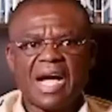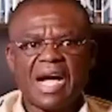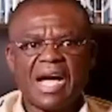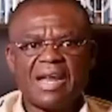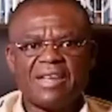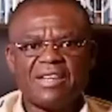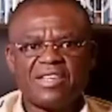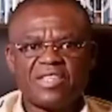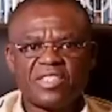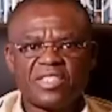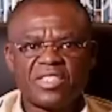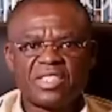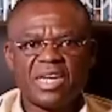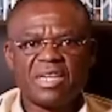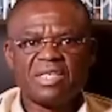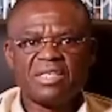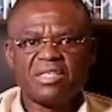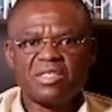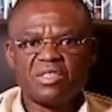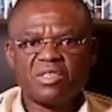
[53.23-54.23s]
and a
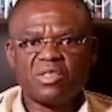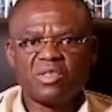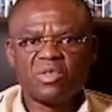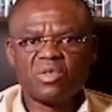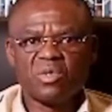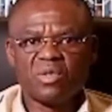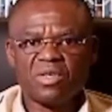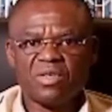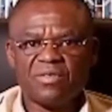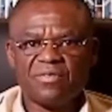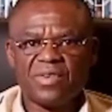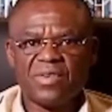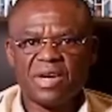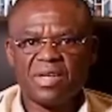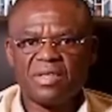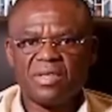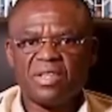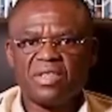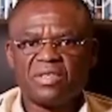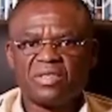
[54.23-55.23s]
threat to the
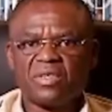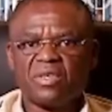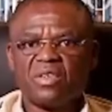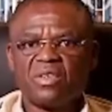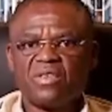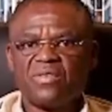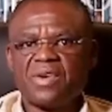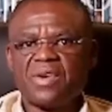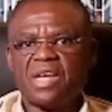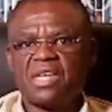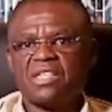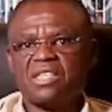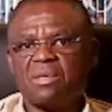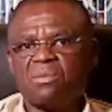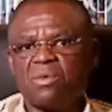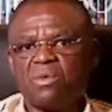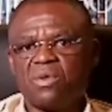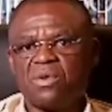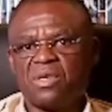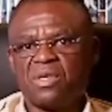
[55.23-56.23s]
foundation of our
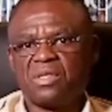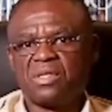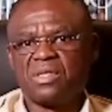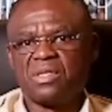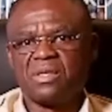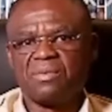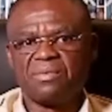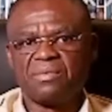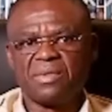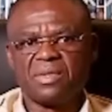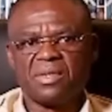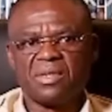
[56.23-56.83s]
democracy.